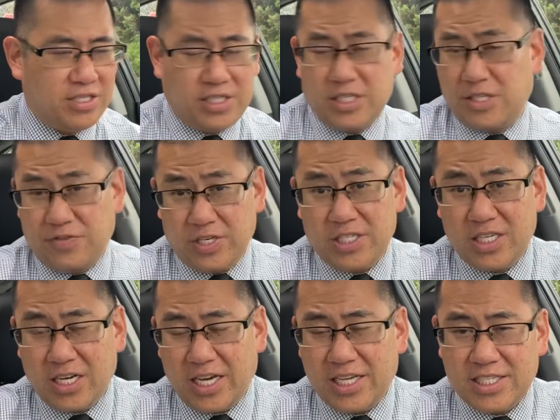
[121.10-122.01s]
C T V
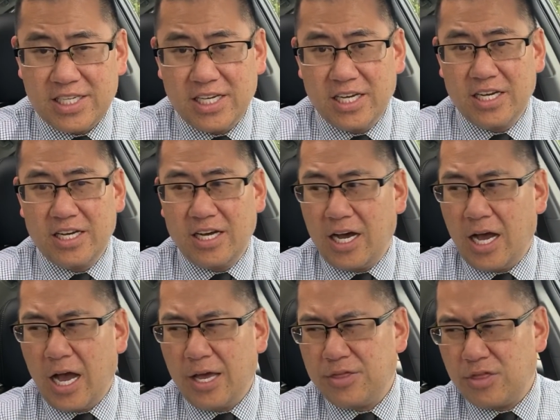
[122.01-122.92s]
tonight. Uh,
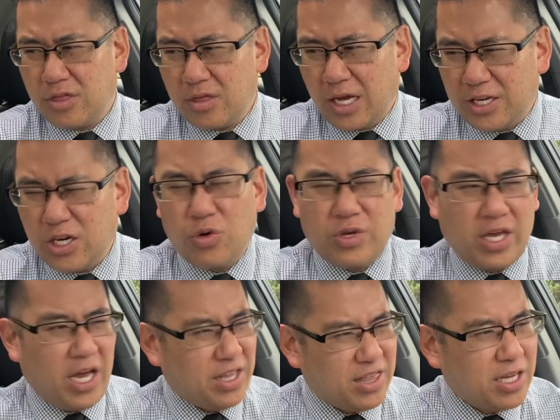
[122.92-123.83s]
I I did
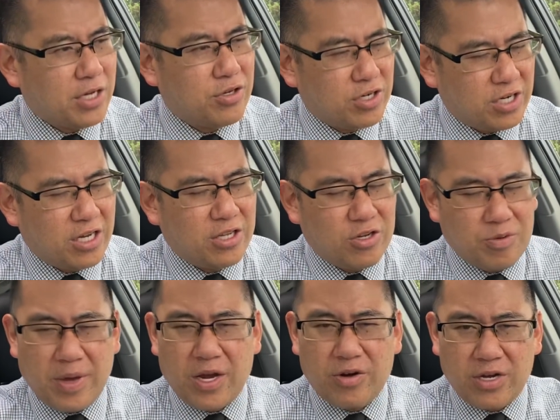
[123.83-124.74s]
okay. I think I could have done a little
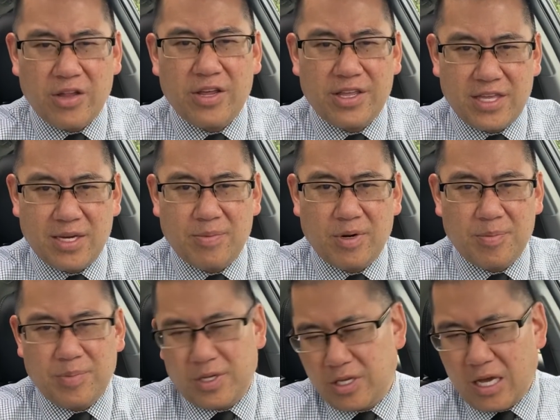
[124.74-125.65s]
better now that I think about
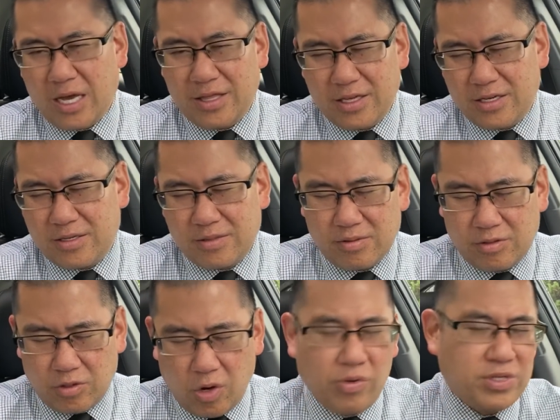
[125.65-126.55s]
it, but I think
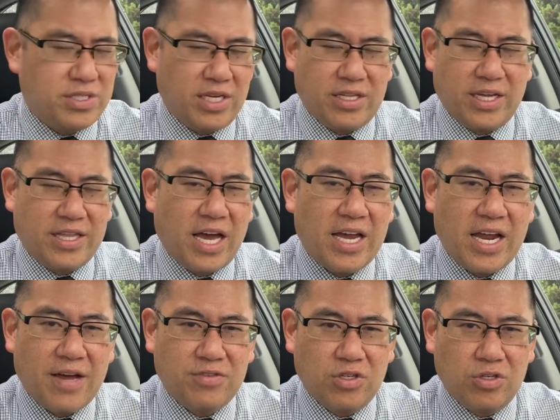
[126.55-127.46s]
you always think like that
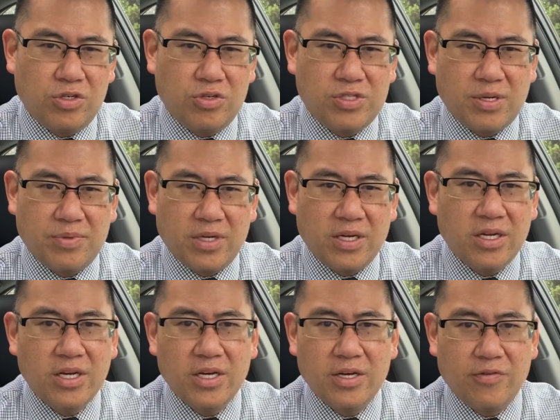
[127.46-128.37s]
after you do something
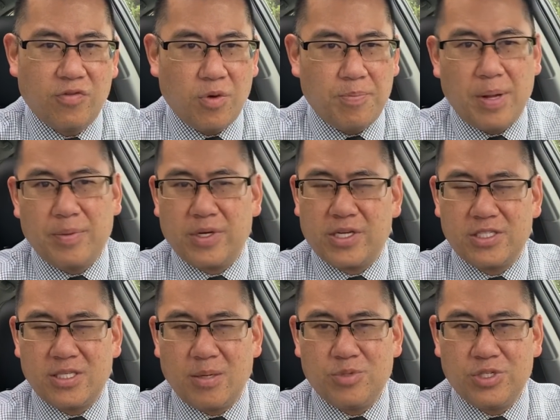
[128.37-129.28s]
for public
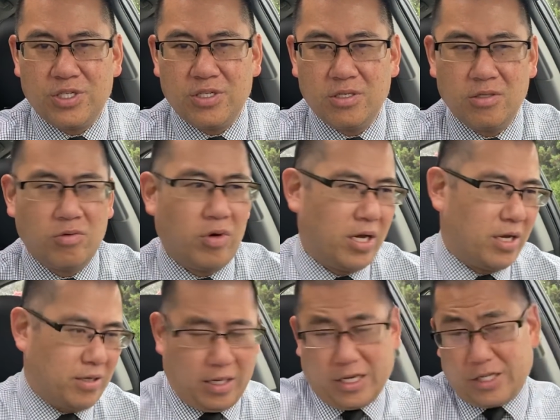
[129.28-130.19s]
consumption. Well,
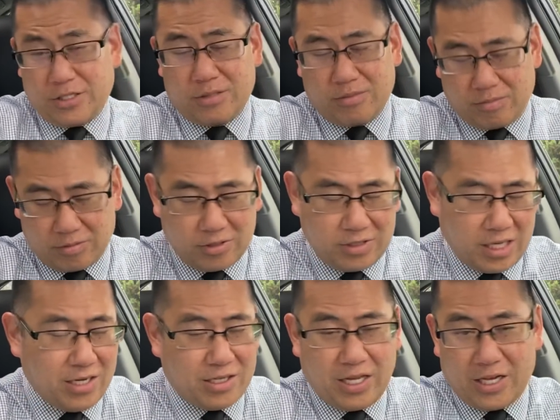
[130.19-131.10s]
I, I guess
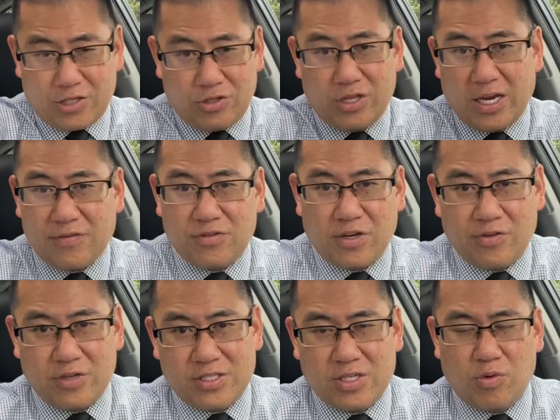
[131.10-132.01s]
technically I could do that after
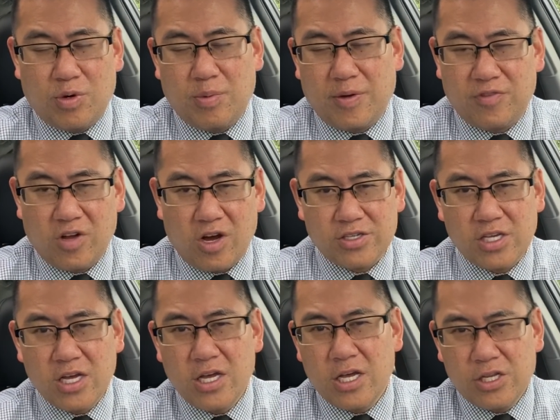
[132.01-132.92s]
every single one of my vlogs.
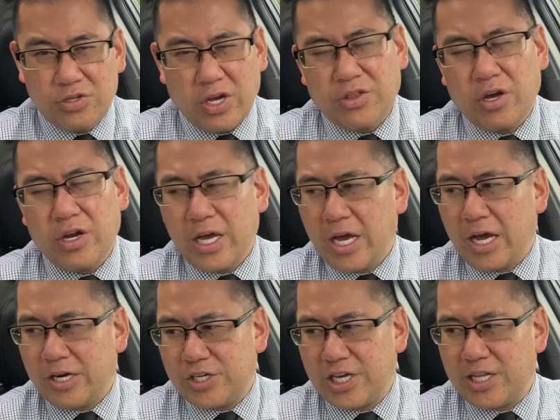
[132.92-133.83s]
So I thought I
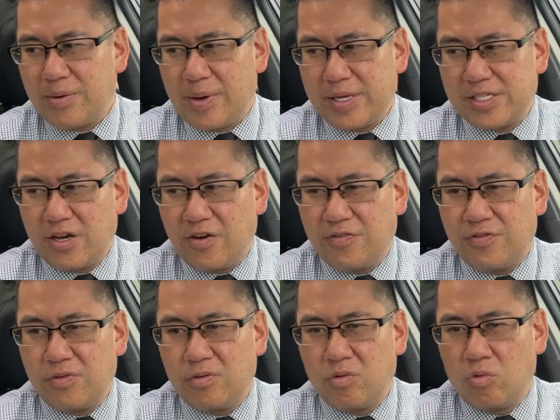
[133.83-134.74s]
articulated myself
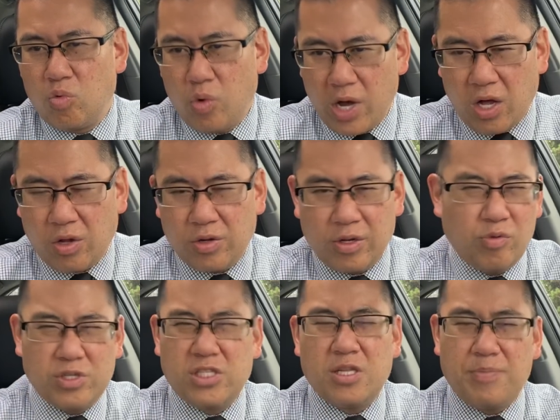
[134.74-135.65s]
well. It
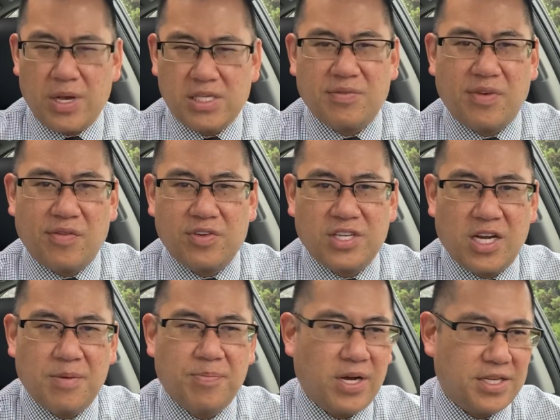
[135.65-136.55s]
wasn't the best I've ever
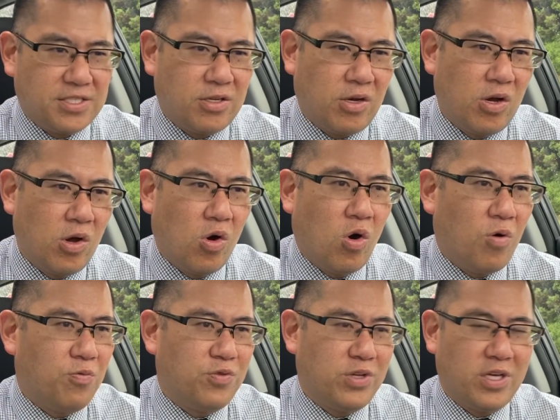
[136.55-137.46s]
done, but
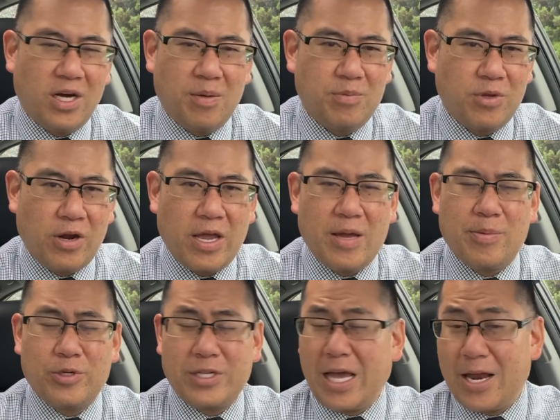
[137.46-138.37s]
hopefully um, they're
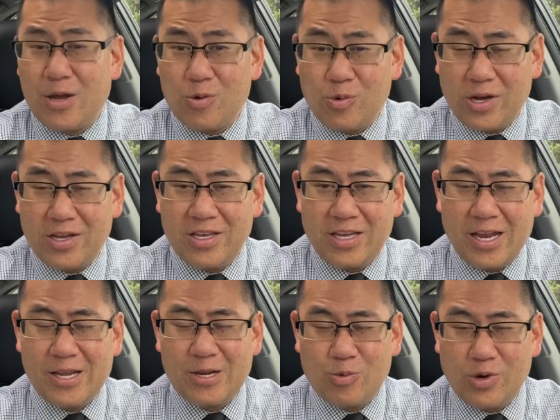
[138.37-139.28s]
able to edit what
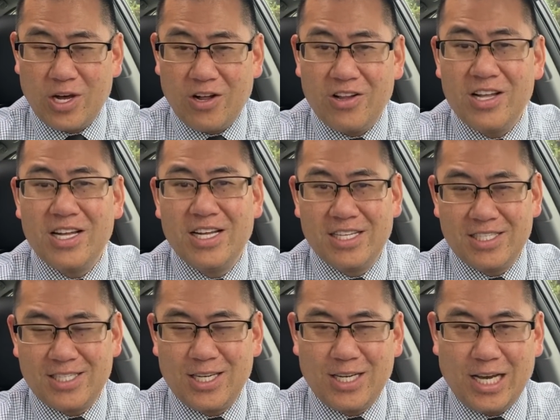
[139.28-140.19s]
edit it well
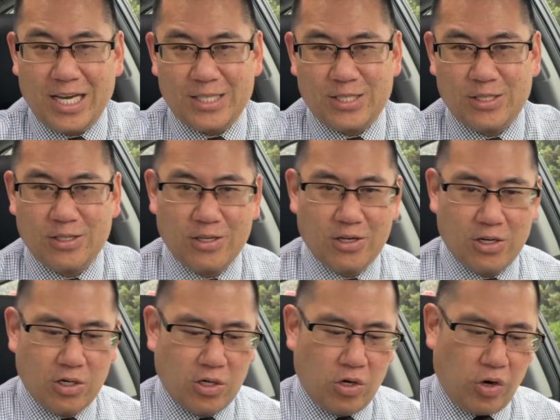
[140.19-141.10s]
tonight.
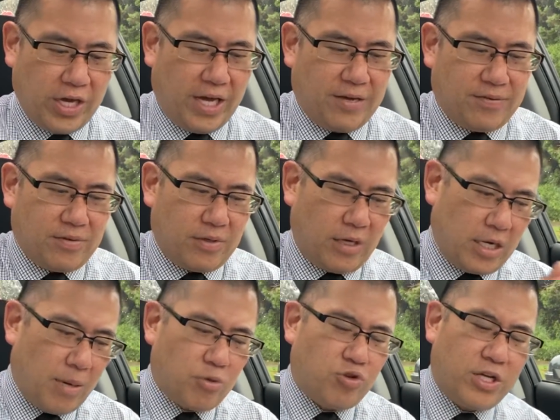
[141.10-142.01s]
Okay, a
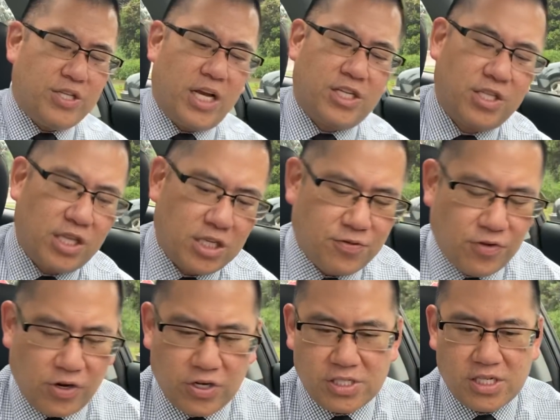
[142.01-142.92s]
couple transaction things
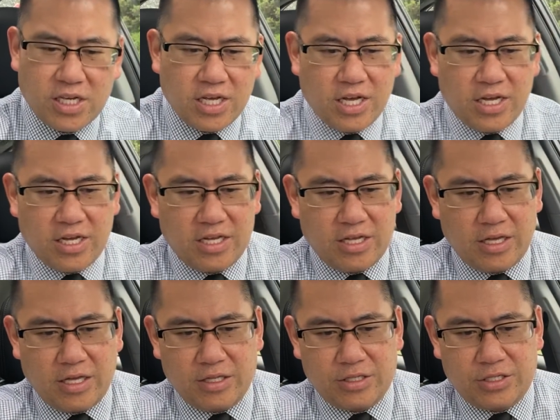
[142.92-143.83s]
first.
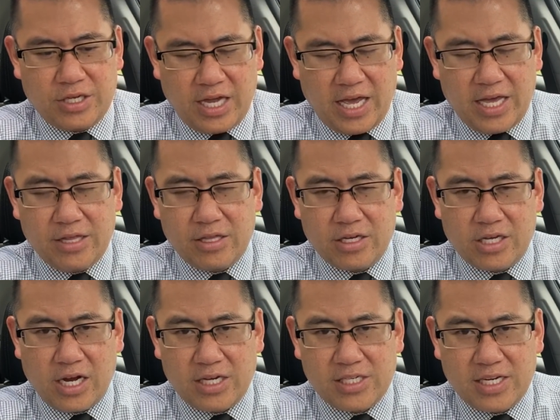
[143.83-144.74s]
Today, the
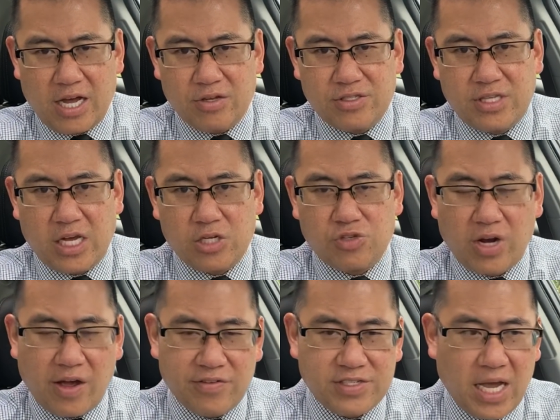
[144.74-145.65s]
Canucks announced that
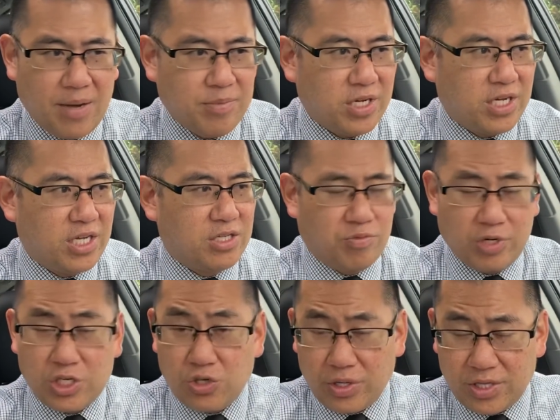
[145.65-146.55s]
Travis Hamonic has
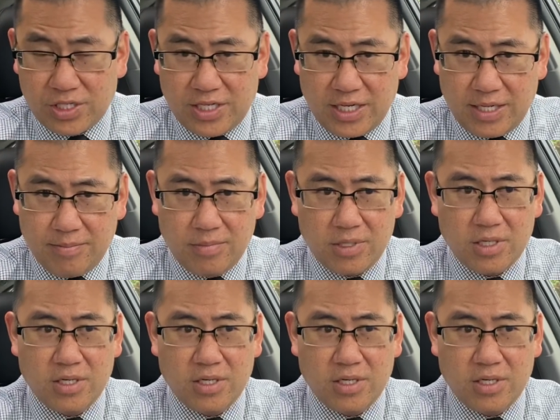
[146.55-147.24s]
rejoined the team.